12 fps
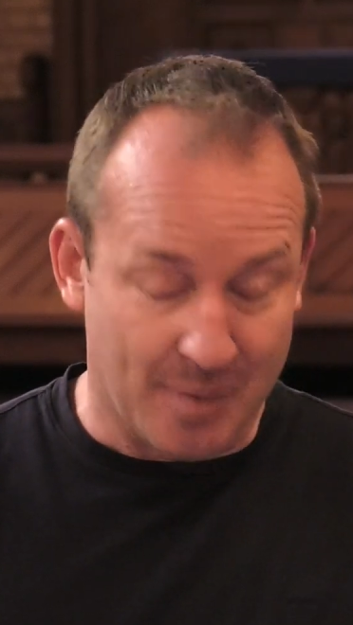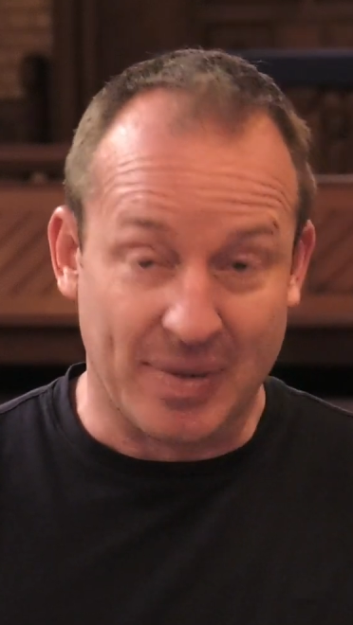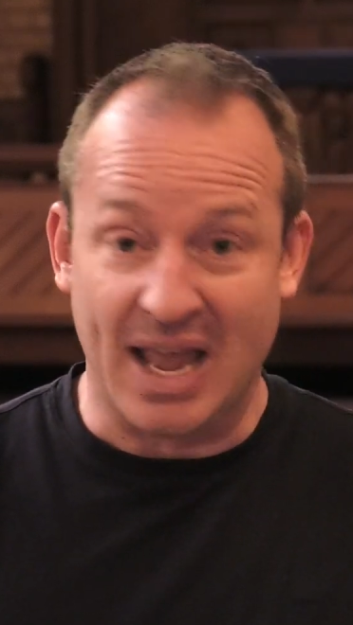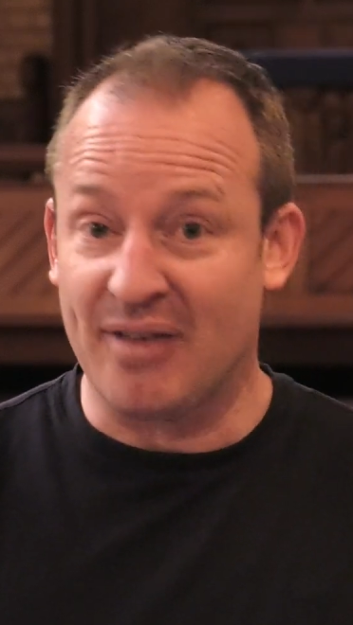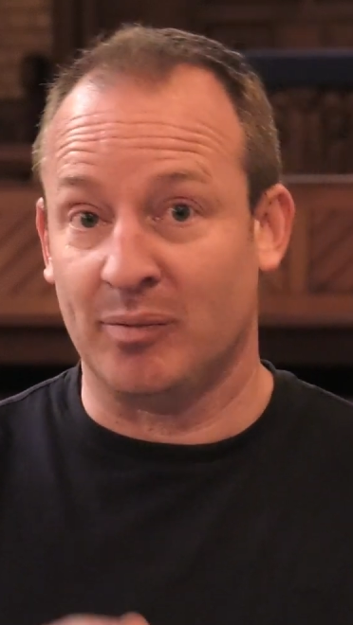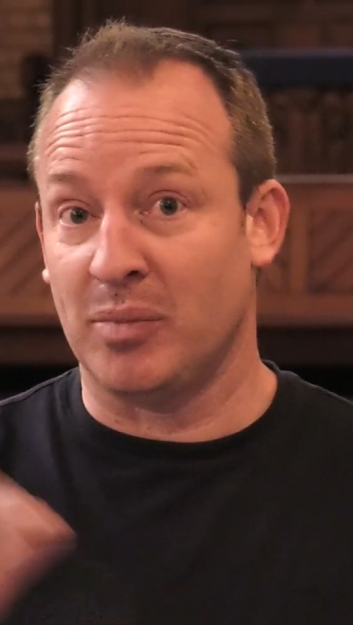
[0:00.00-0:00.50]

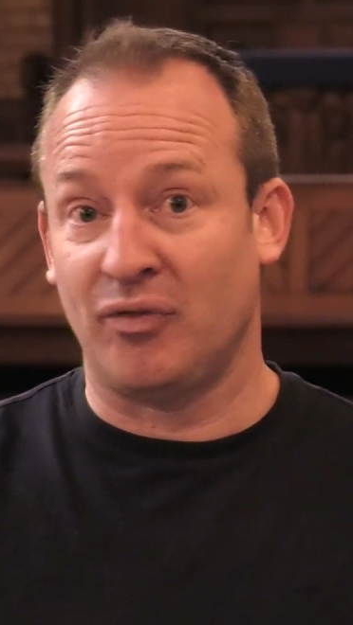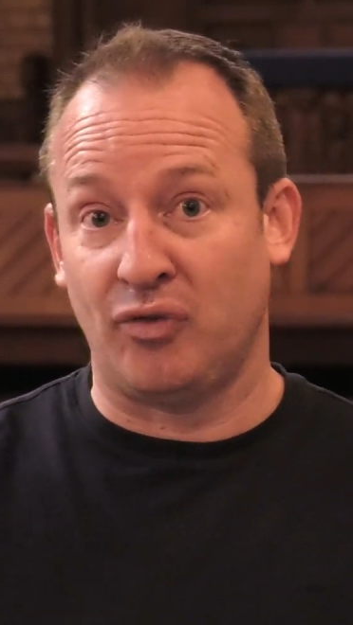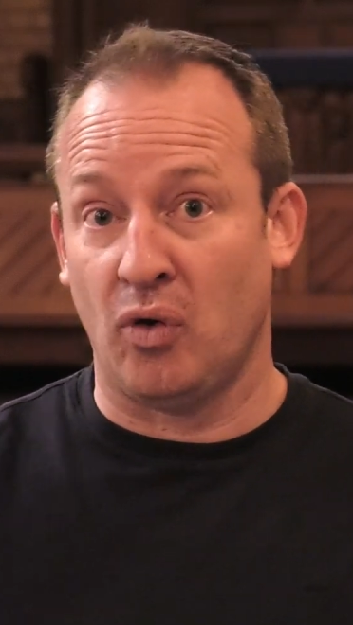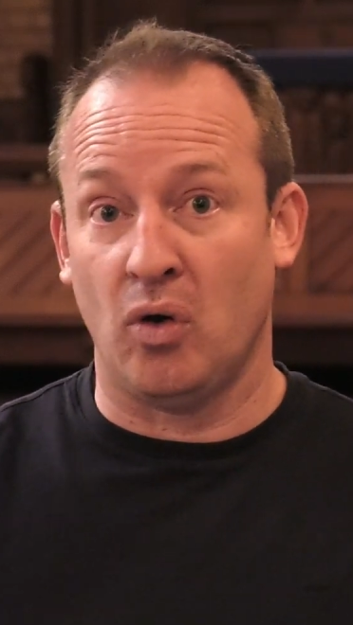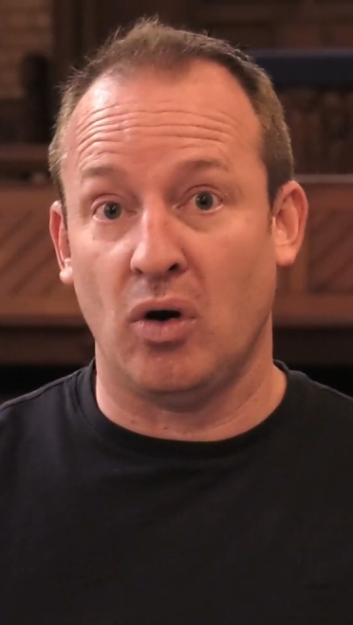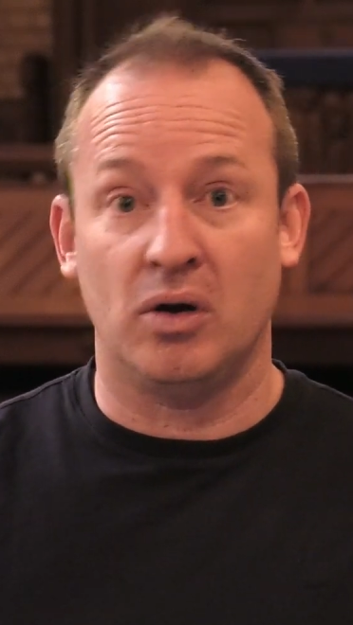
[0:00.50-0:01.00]
Even
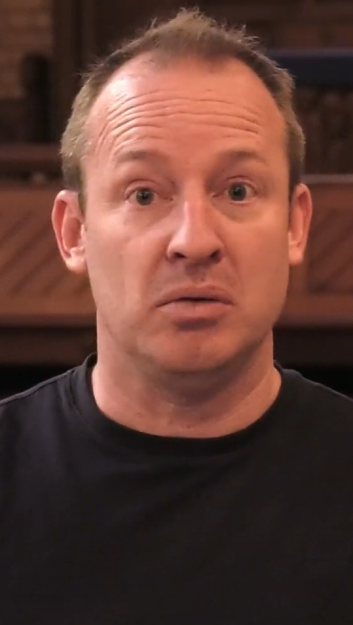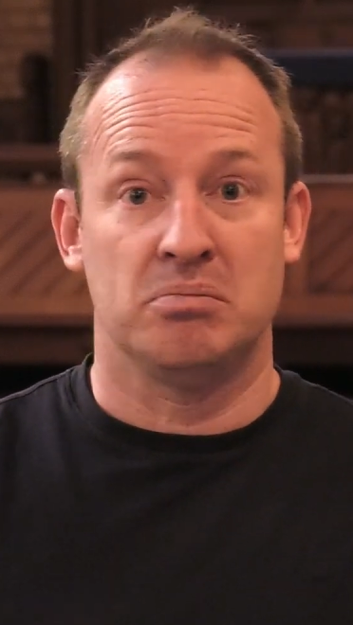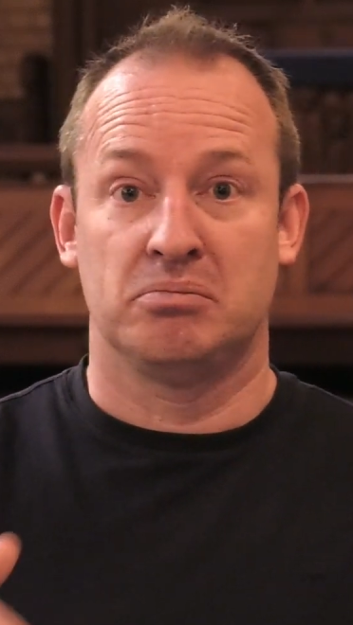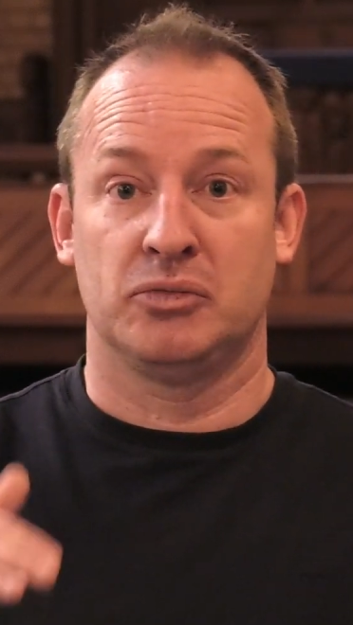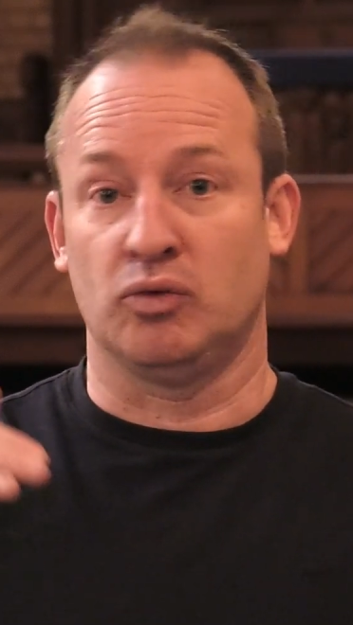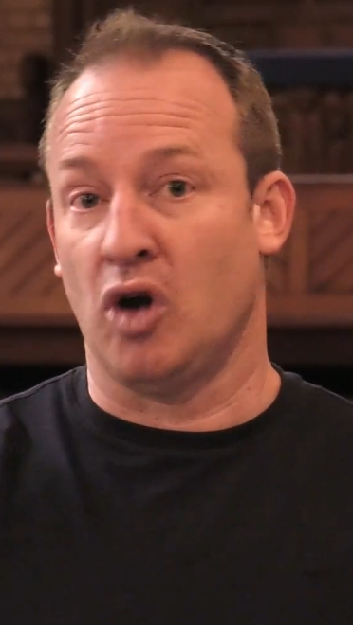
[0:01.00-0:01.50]
before
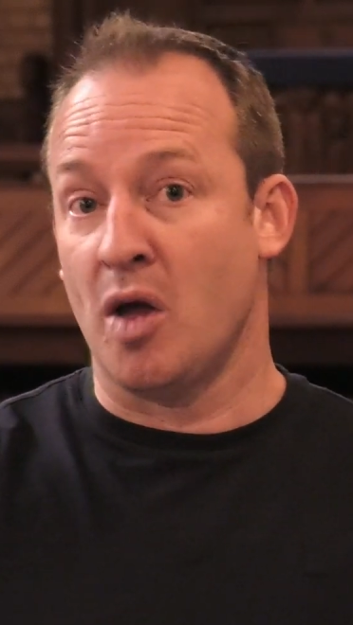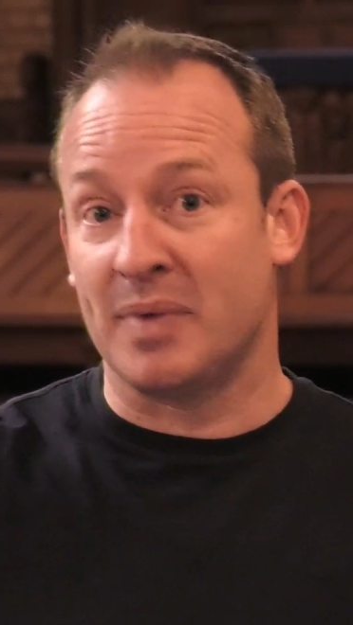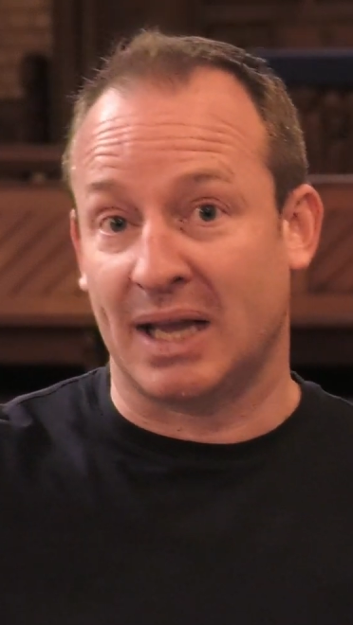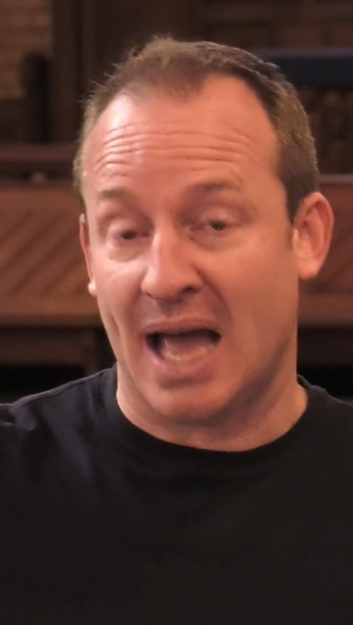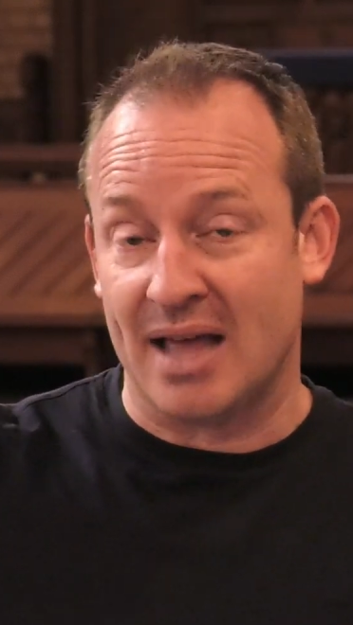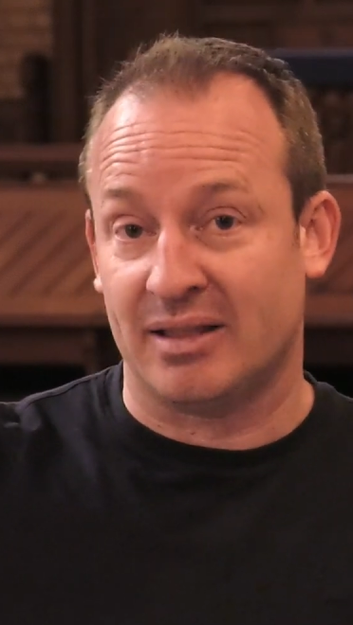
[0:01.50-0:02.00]
the
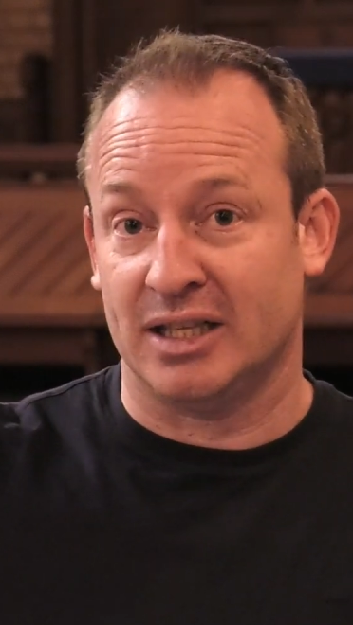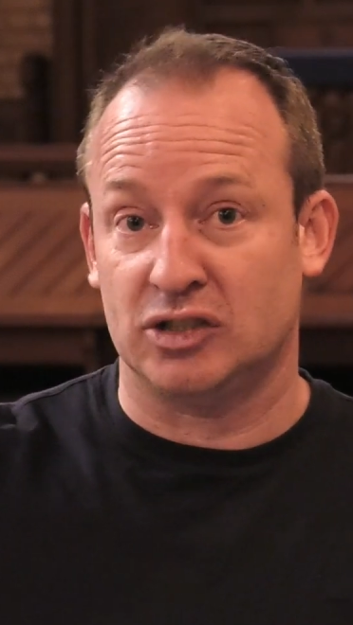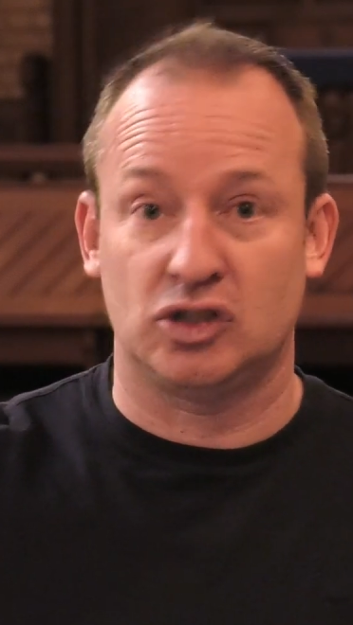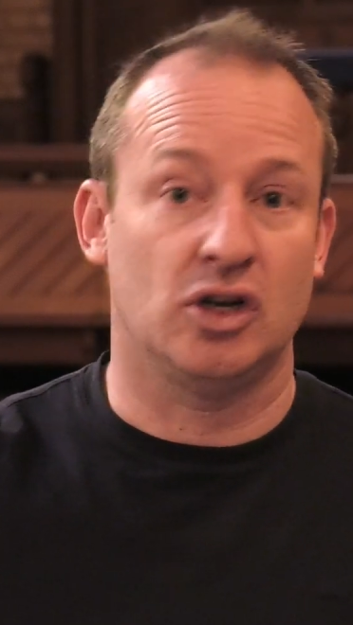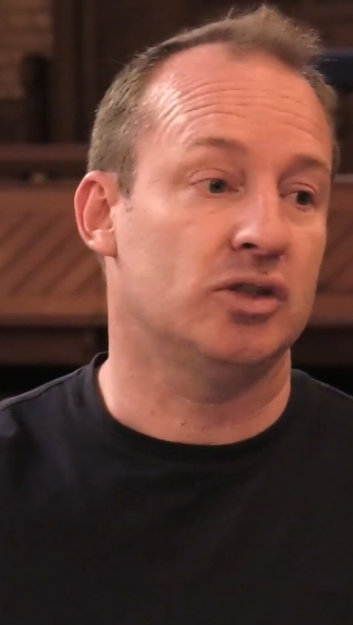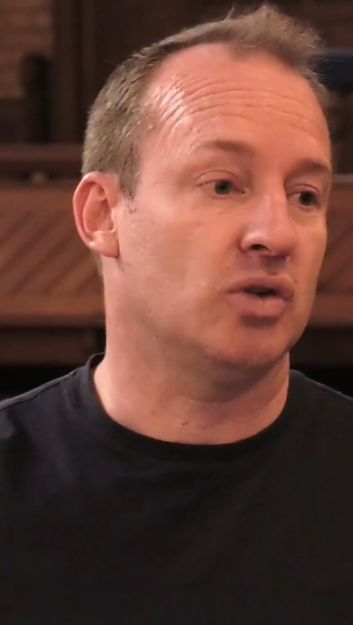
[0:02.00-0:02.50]
Roman Catholic
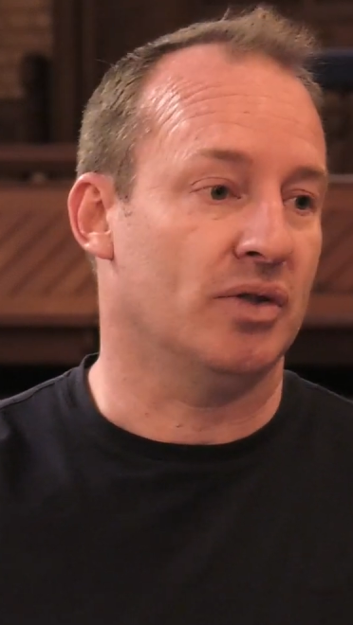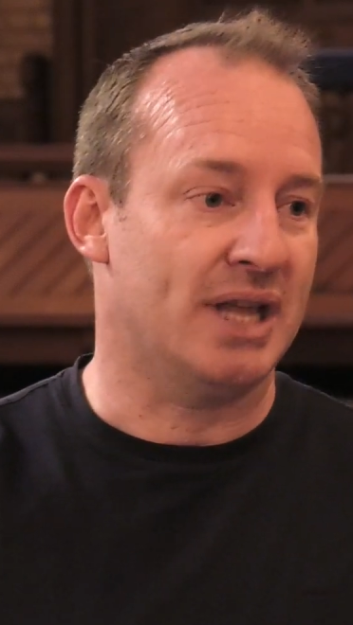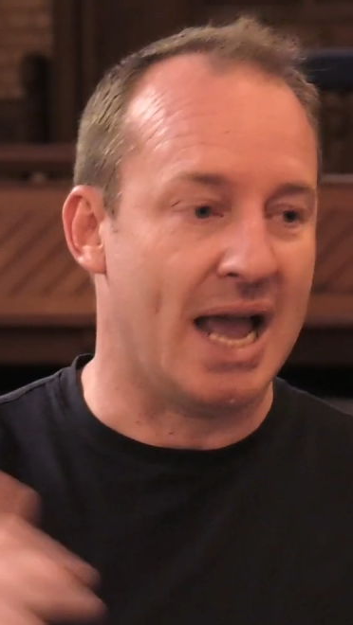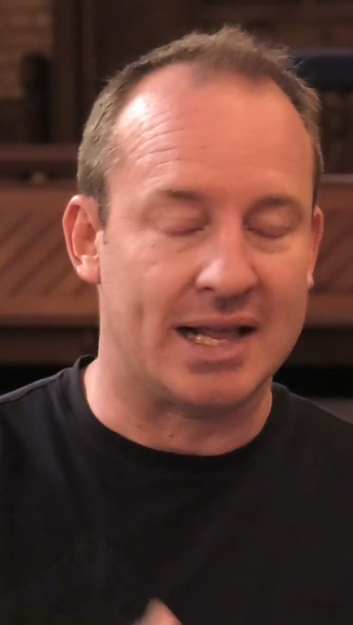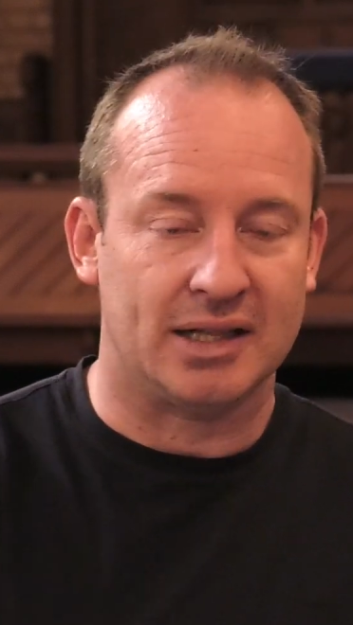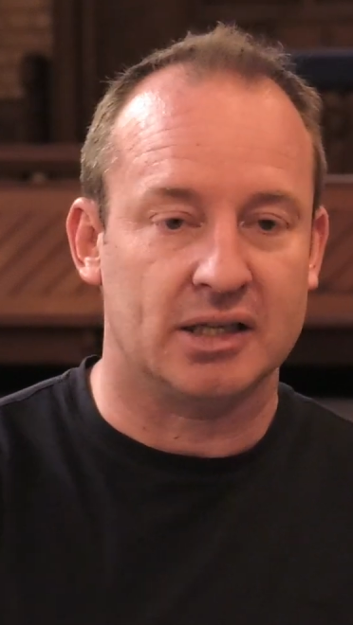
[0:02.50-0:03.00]
Church or the
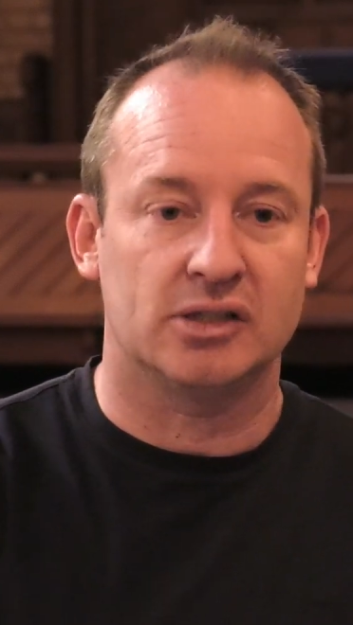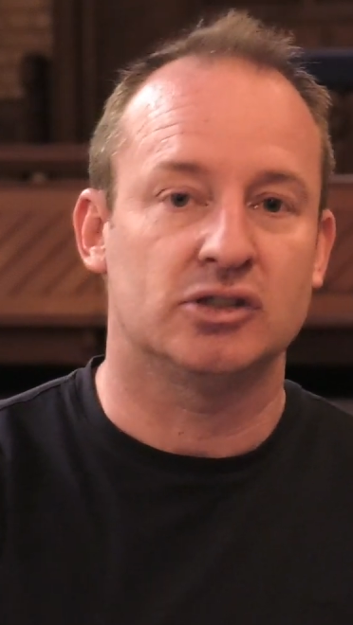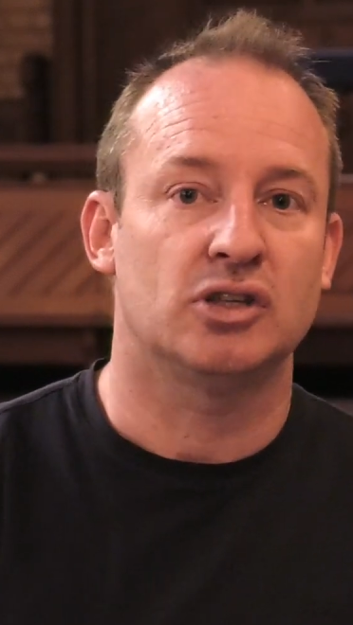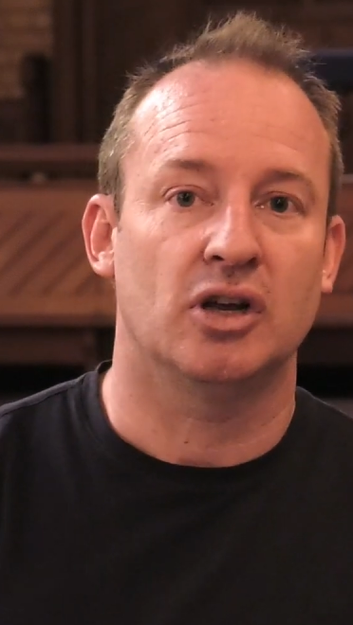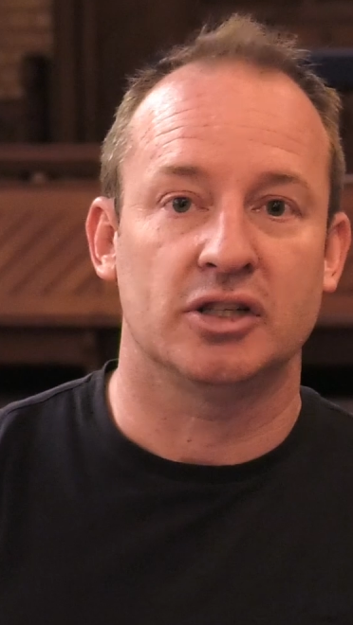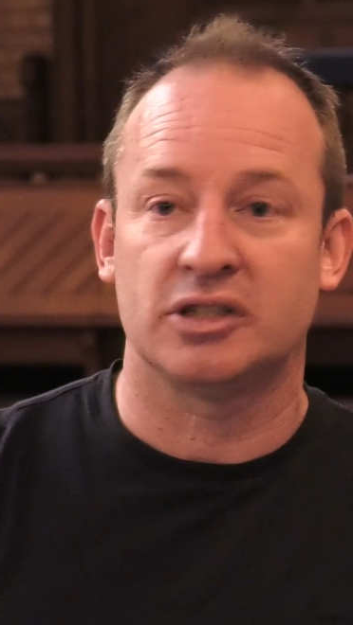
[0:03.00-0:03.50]
Anglican
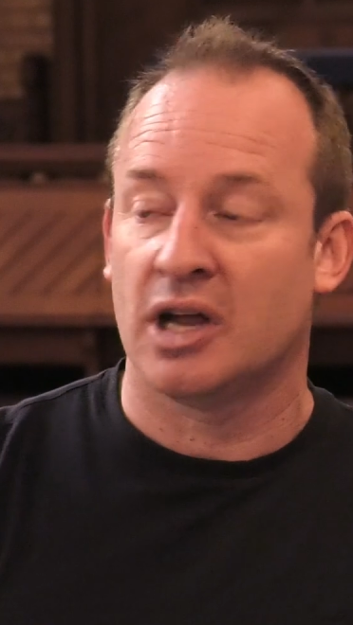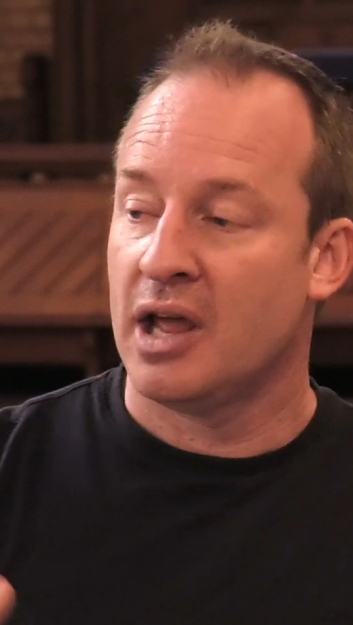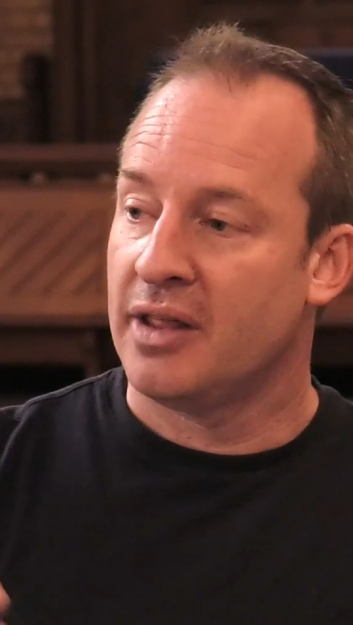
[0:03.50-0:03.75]
Church,